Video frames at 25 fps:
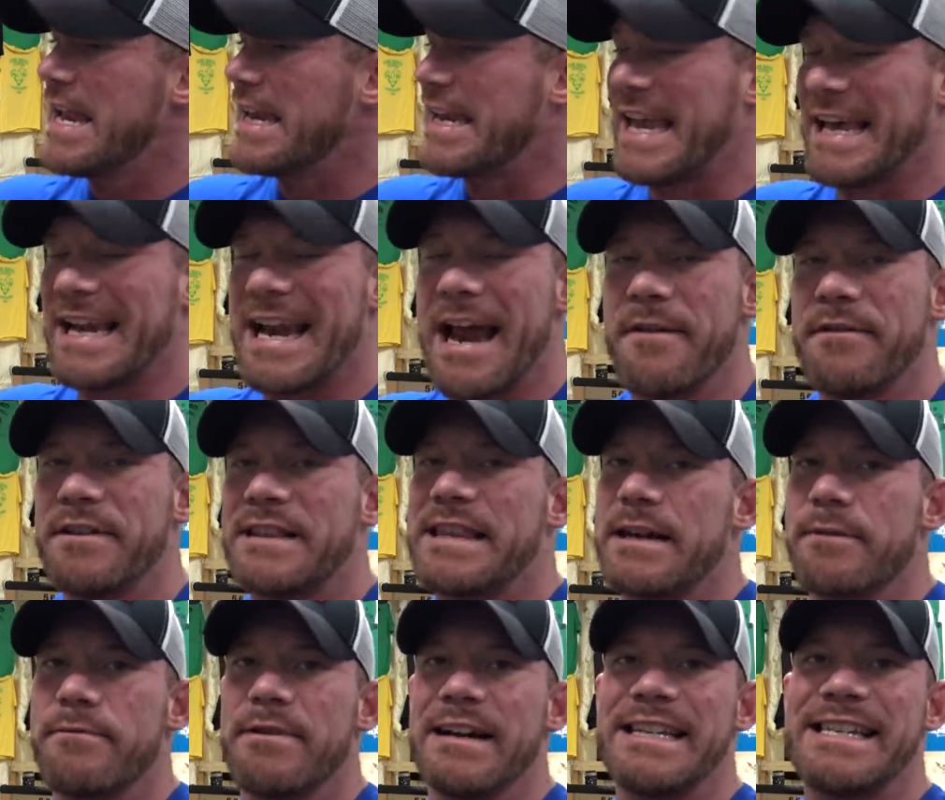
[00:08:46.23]
Get
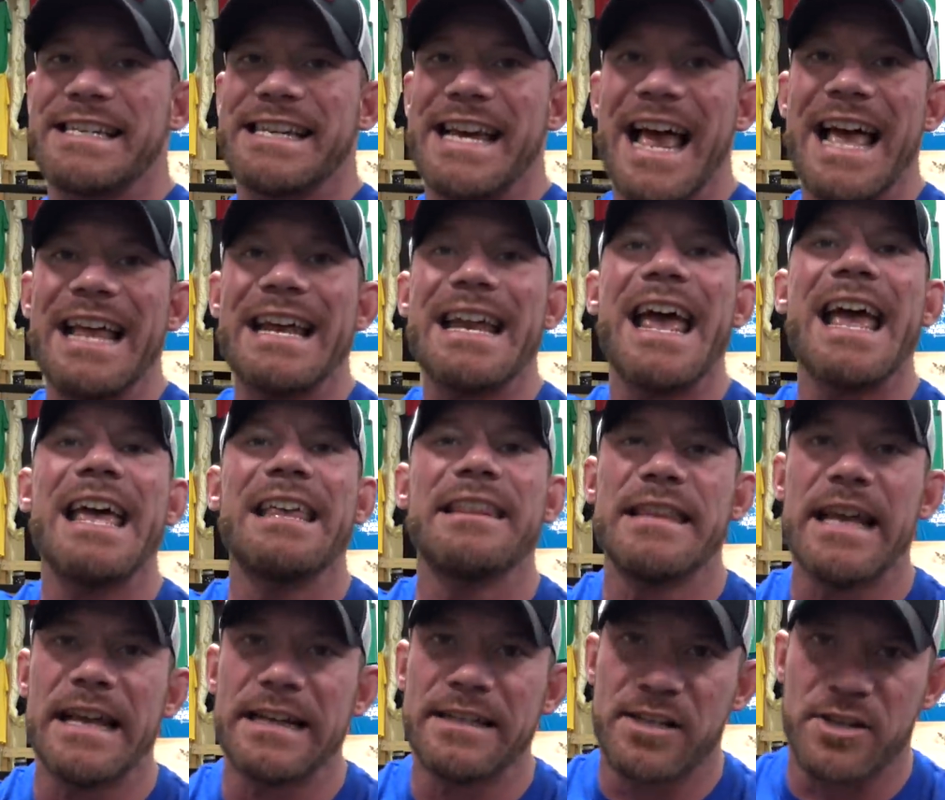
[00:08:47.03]
everything reset
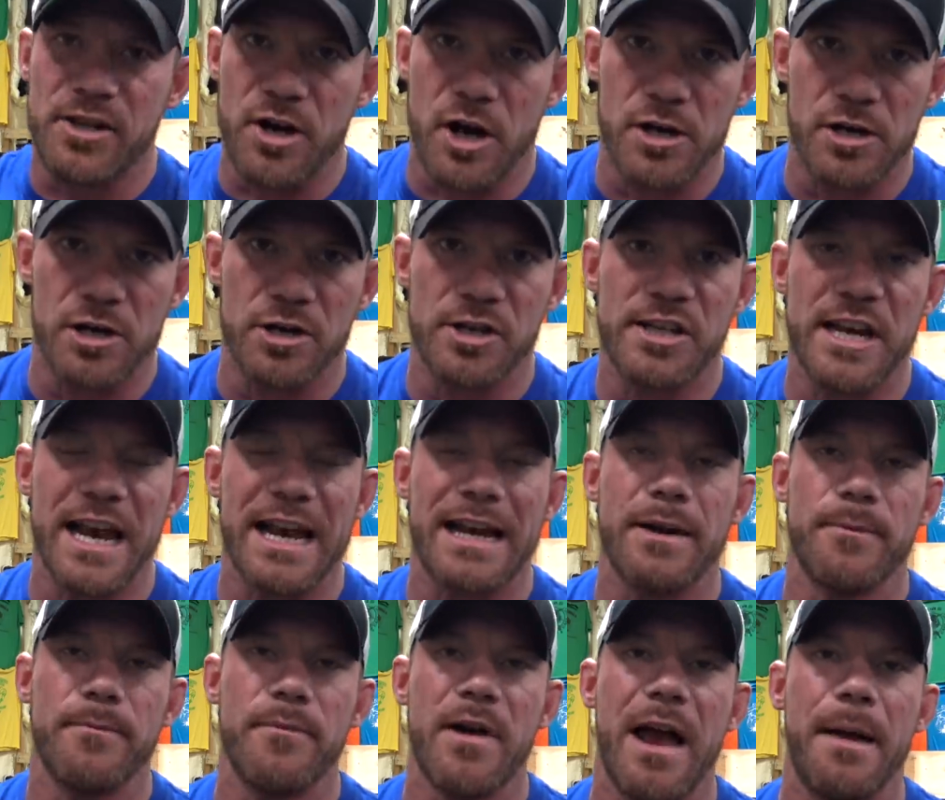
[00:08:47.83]
and then start your
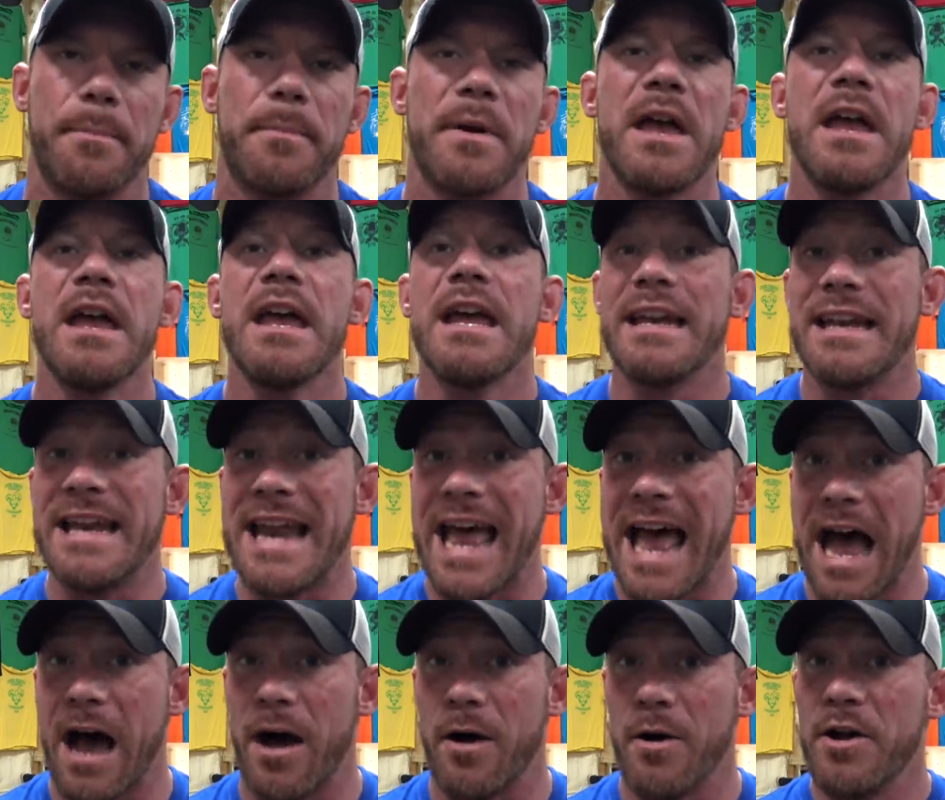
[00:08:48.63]
second rep.
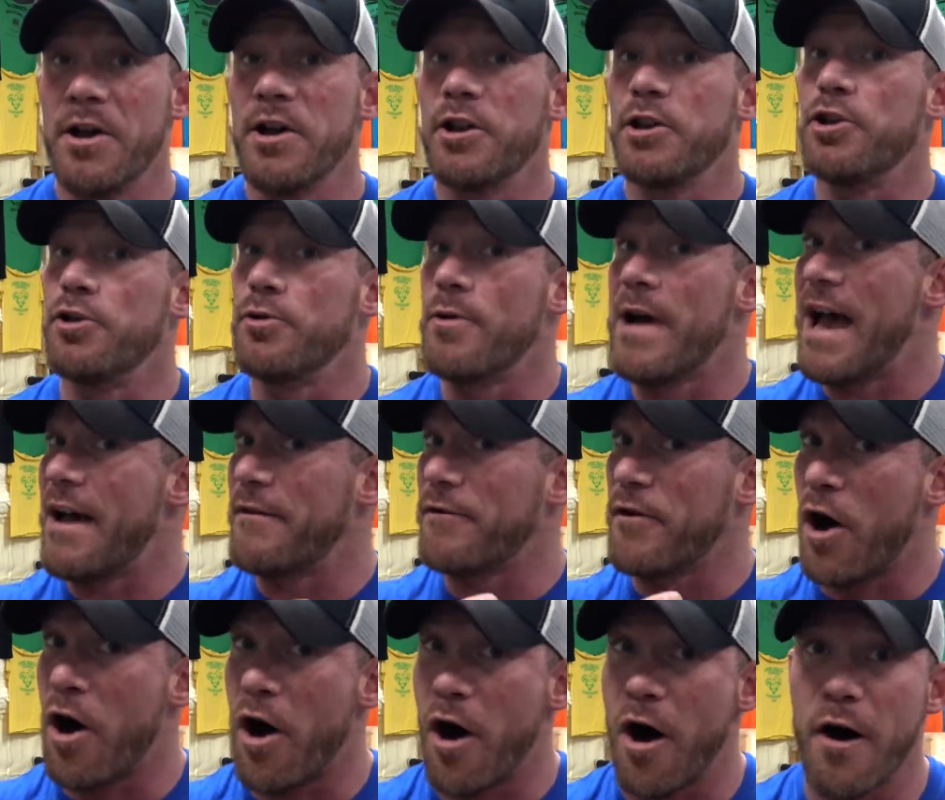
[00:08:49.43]
Now, you
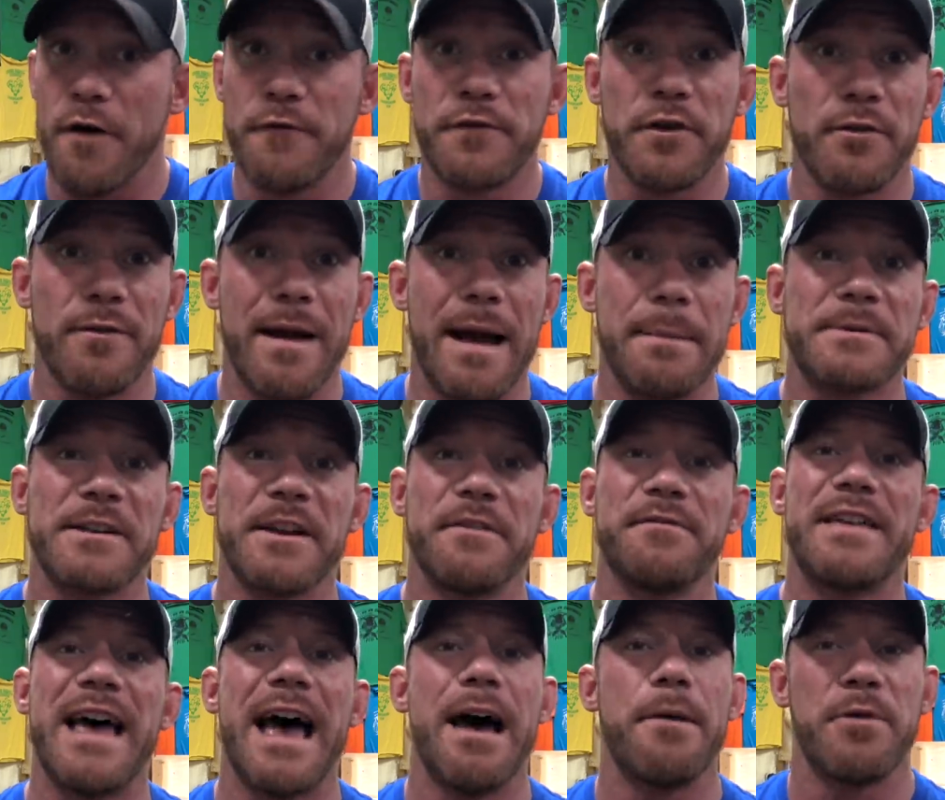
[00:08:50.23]
have all of your reps
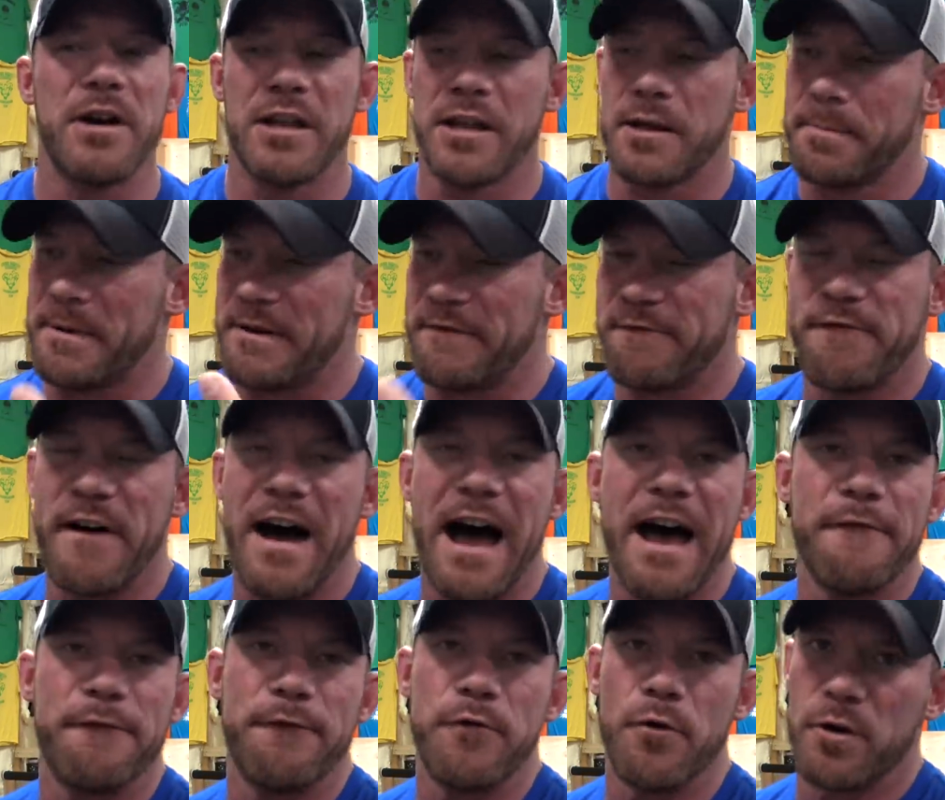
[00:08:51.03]
of that, whether it be
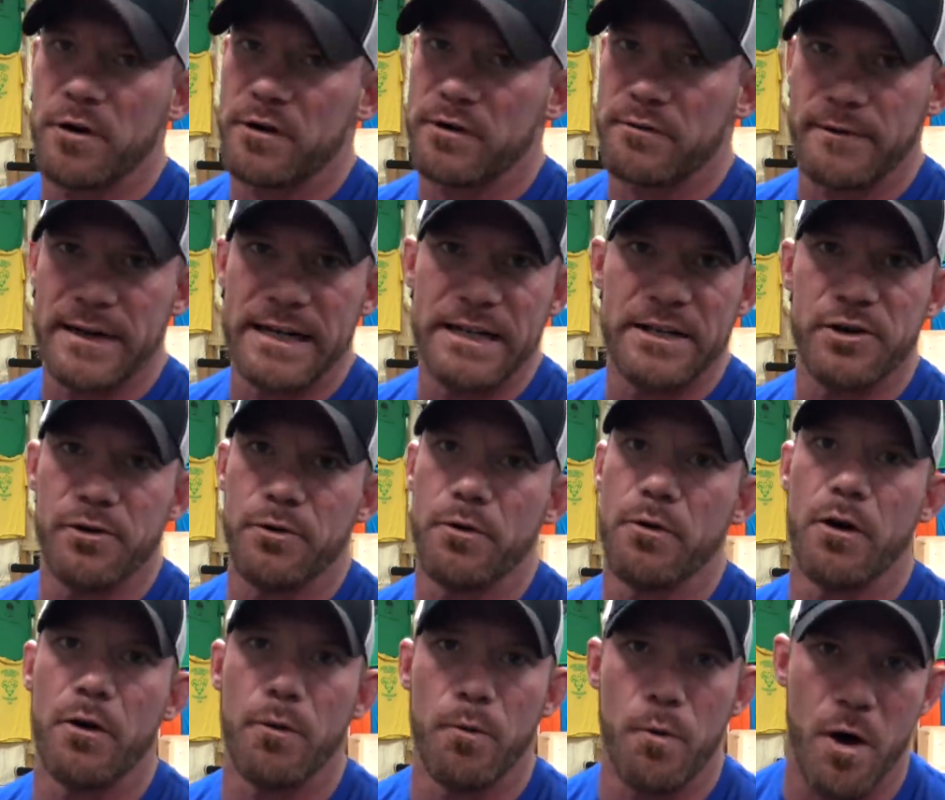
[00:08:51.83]
5, 4, 3, 2, or